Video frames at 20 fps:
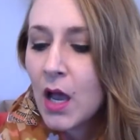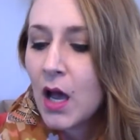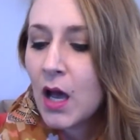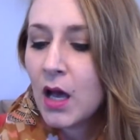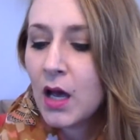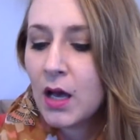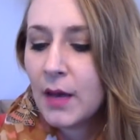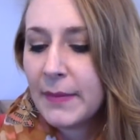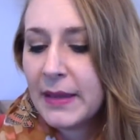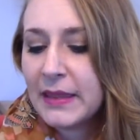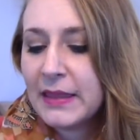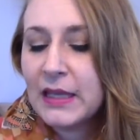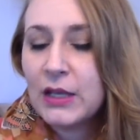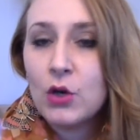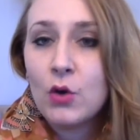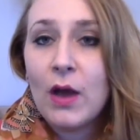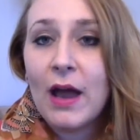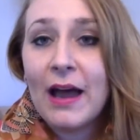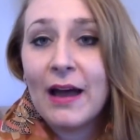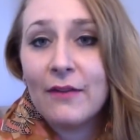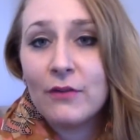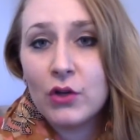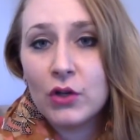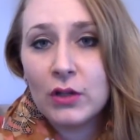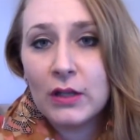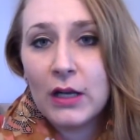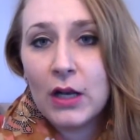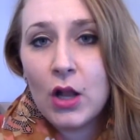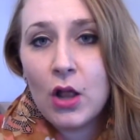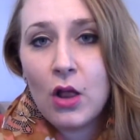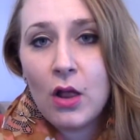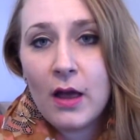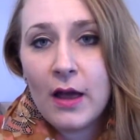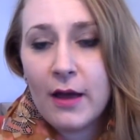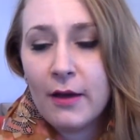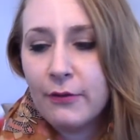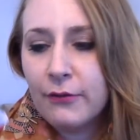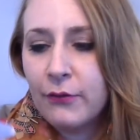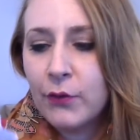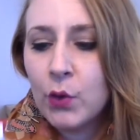and then you have your little
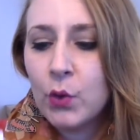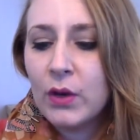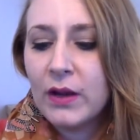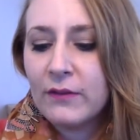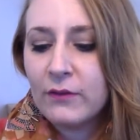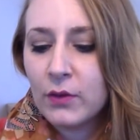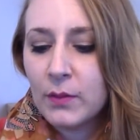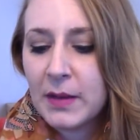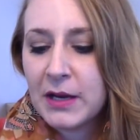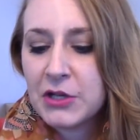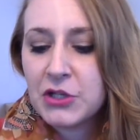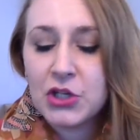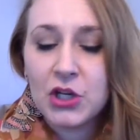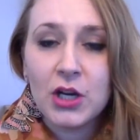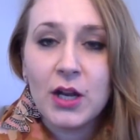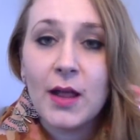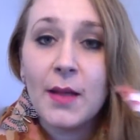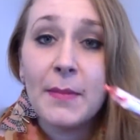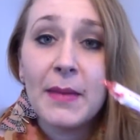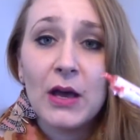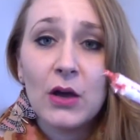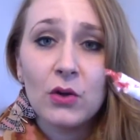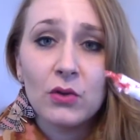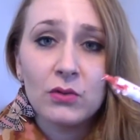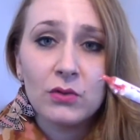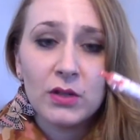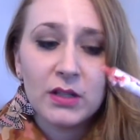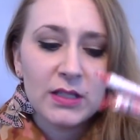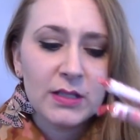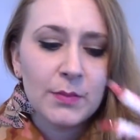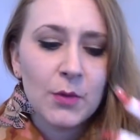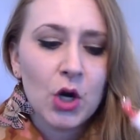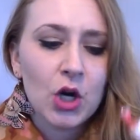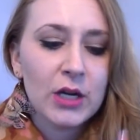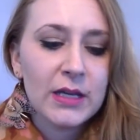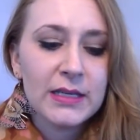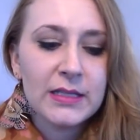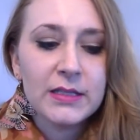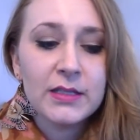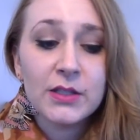food information about the
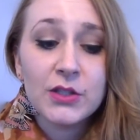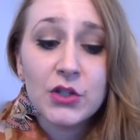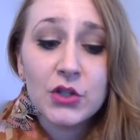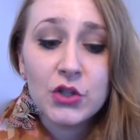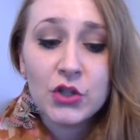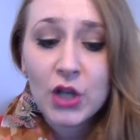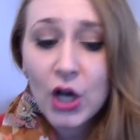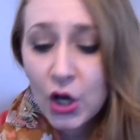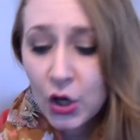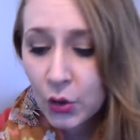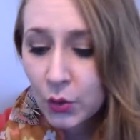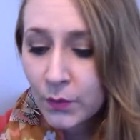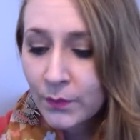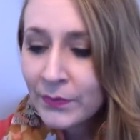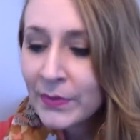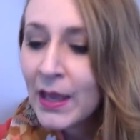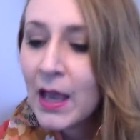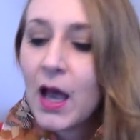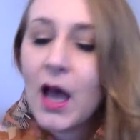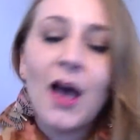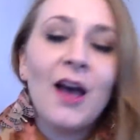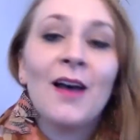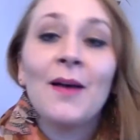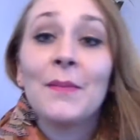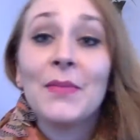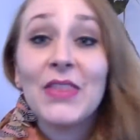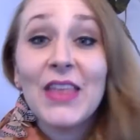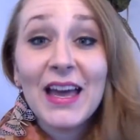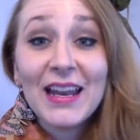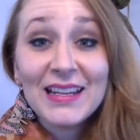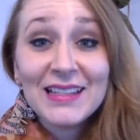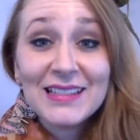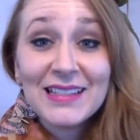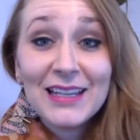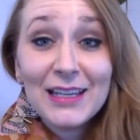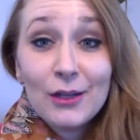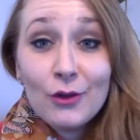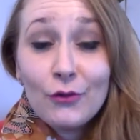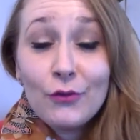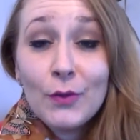Smarties. So that is
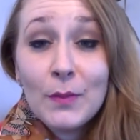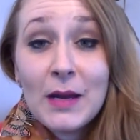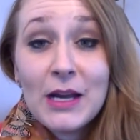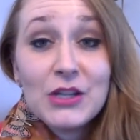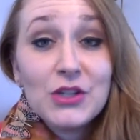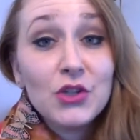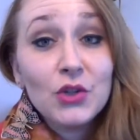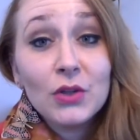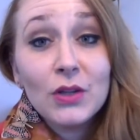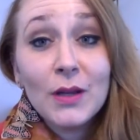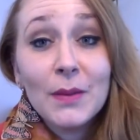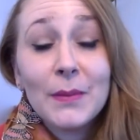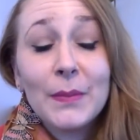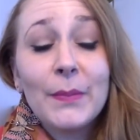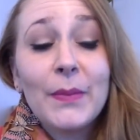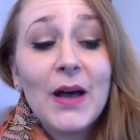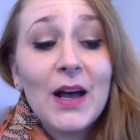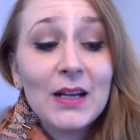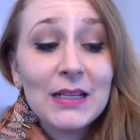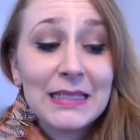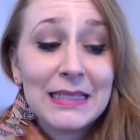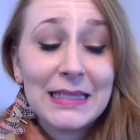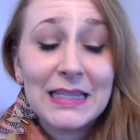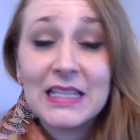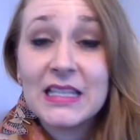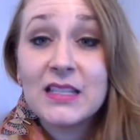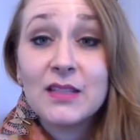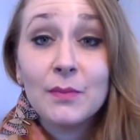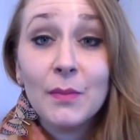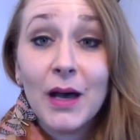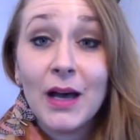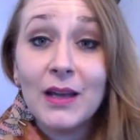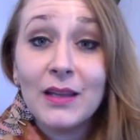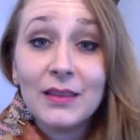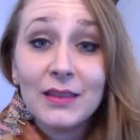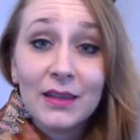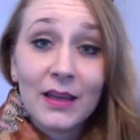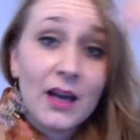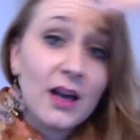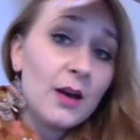it for my Julep box this
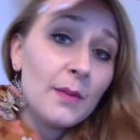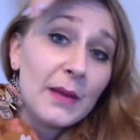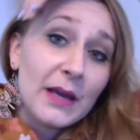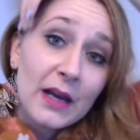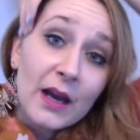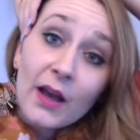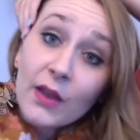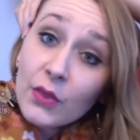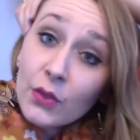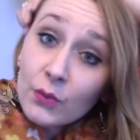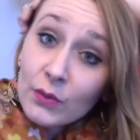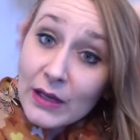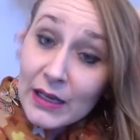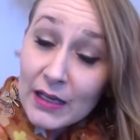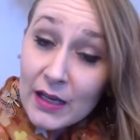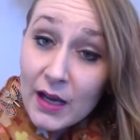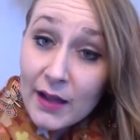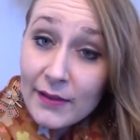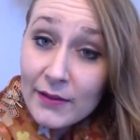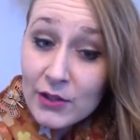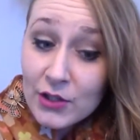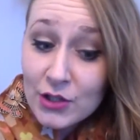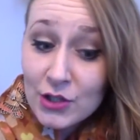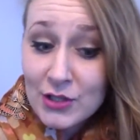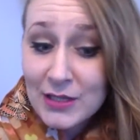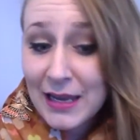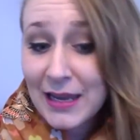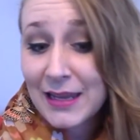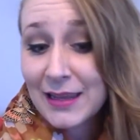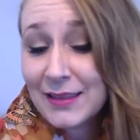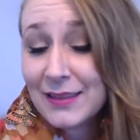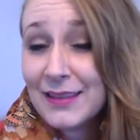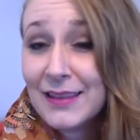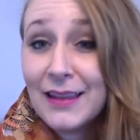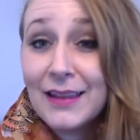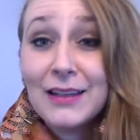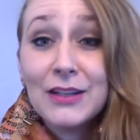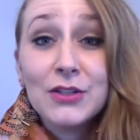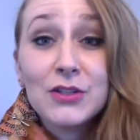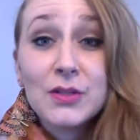month. I got 3 colors and
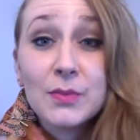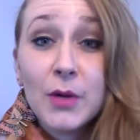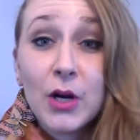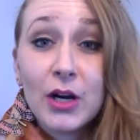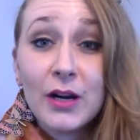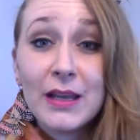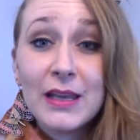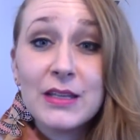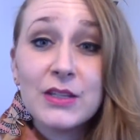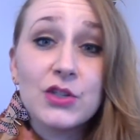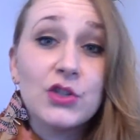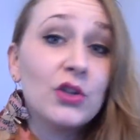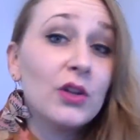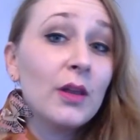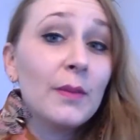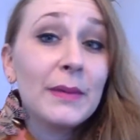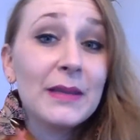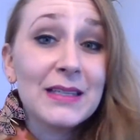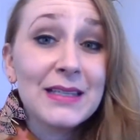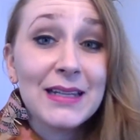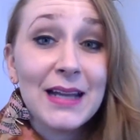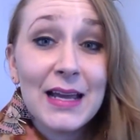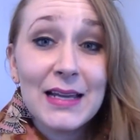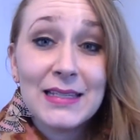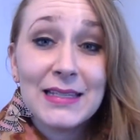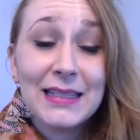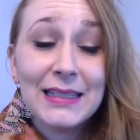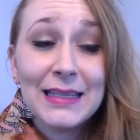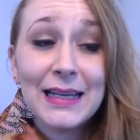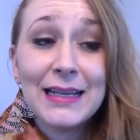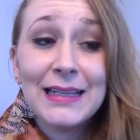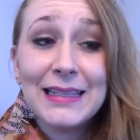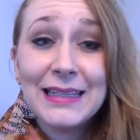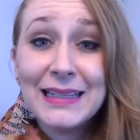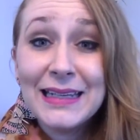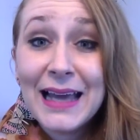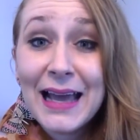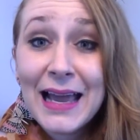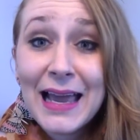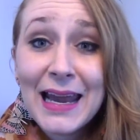the little Smarties. Julep is
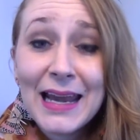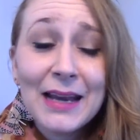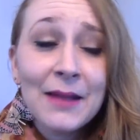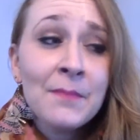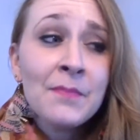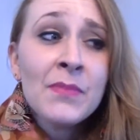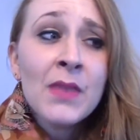$19.99.